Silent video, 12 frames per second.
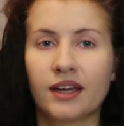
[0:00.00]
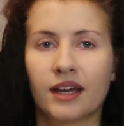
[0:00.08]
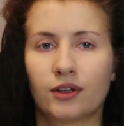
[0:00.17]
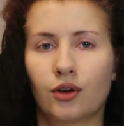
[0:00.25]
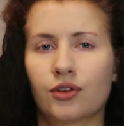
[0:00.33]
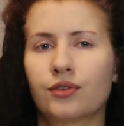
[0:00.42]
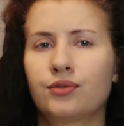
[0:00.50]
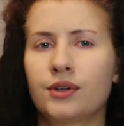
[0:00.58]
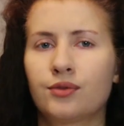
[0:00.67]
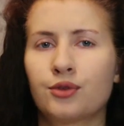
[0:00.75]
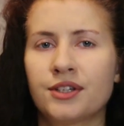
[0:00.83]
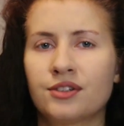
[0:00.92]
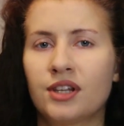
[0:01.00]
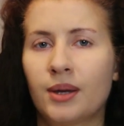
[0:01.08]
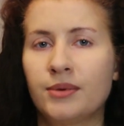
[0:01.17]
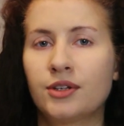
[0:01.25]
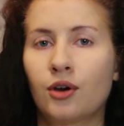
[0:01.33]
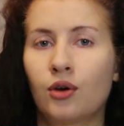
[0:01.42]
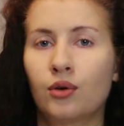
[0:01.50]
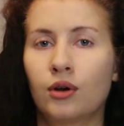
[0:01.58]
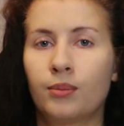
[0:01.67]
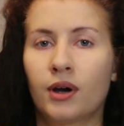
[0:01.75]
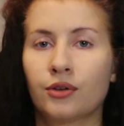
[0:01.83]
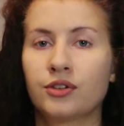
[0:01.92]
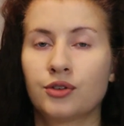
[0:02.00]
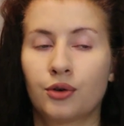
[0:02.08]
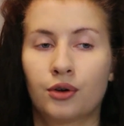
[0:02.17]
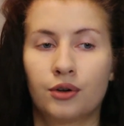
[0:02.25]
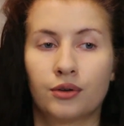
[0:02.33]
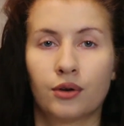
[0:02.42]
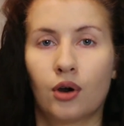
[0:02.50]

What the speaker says: And also feel free to let me know about your